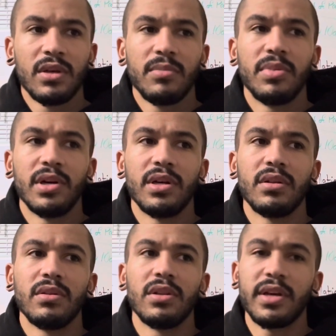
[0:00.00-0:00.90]
but
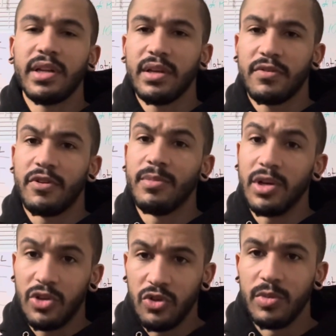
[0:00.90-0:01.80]
look at it from a
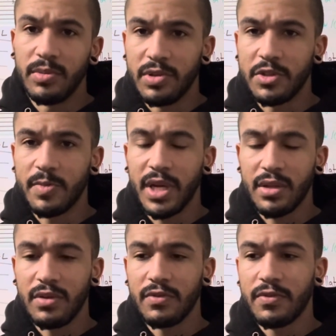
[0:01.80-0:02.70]
human
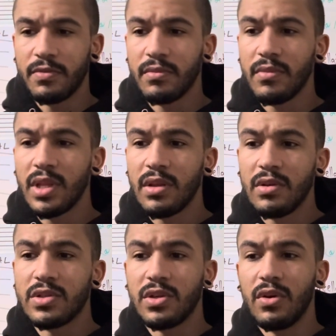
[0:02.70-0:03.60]
perspective.
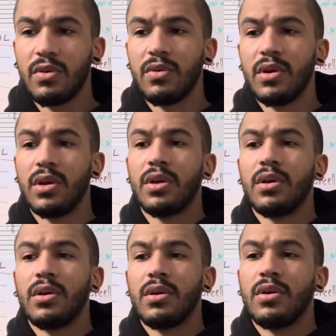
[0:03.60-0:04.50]
So
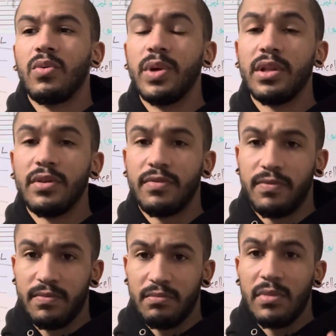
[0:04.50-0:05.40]
we live
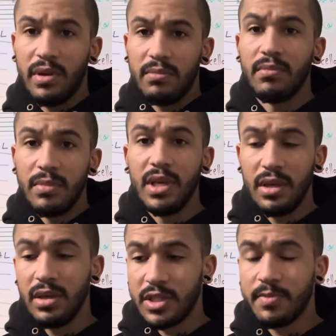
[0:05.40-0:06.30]

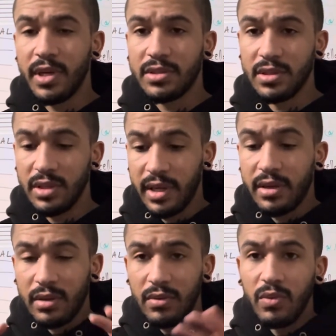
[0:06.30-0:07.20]

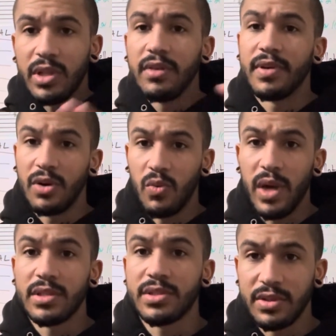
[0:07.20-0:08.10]
in a
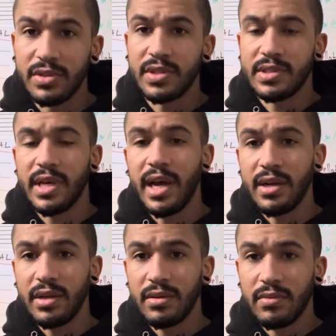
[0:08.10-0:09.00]
Western
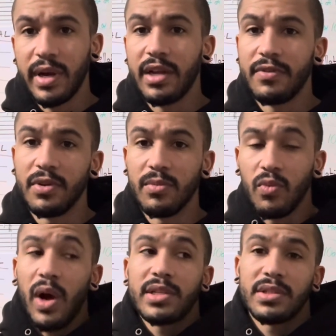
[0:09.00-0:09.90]
society, right? If you're
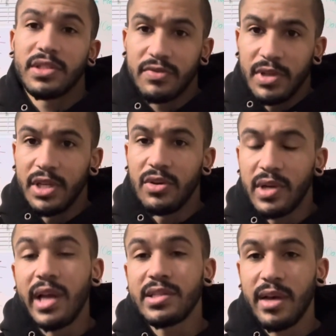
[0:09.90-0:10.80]
watching this video,
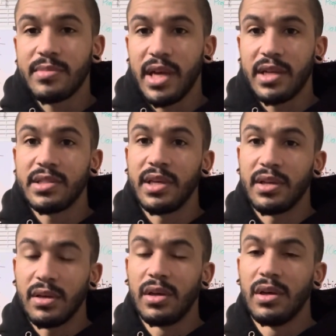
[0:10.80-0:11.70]
9 times out of
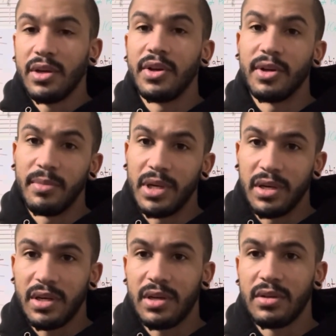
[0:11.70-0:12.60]
10, you're in
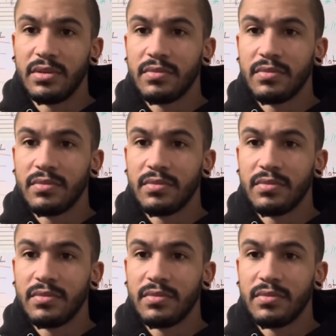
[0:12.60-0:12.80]
America,